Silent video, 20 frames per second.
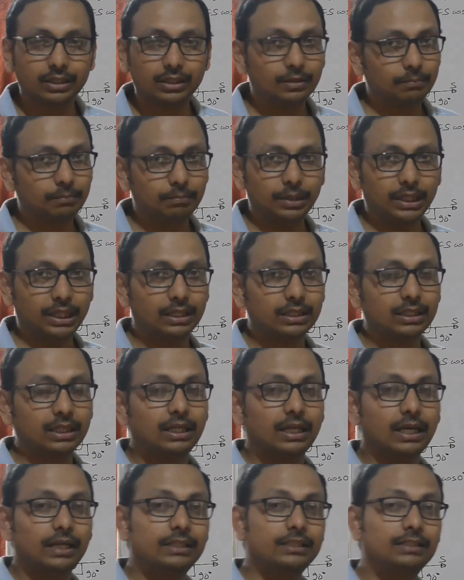
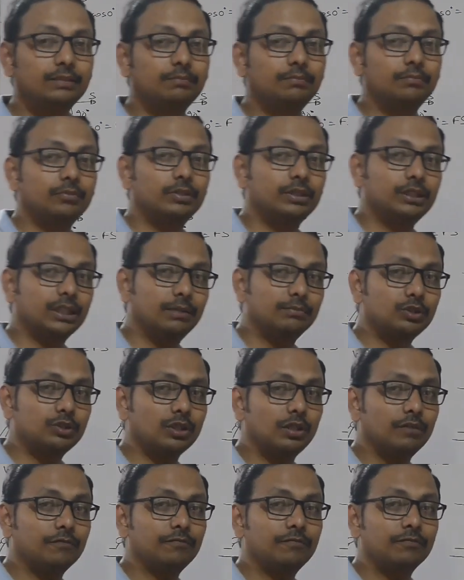but in terms
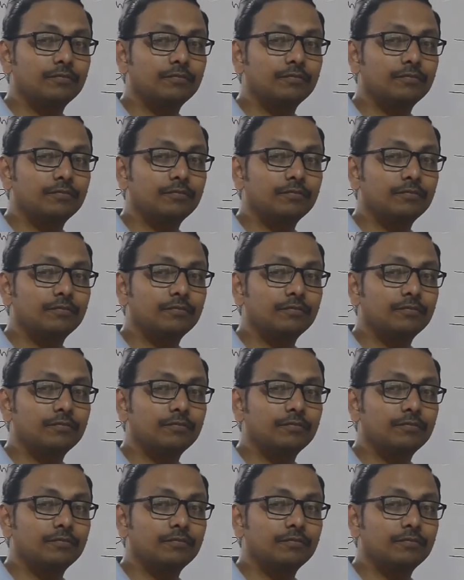of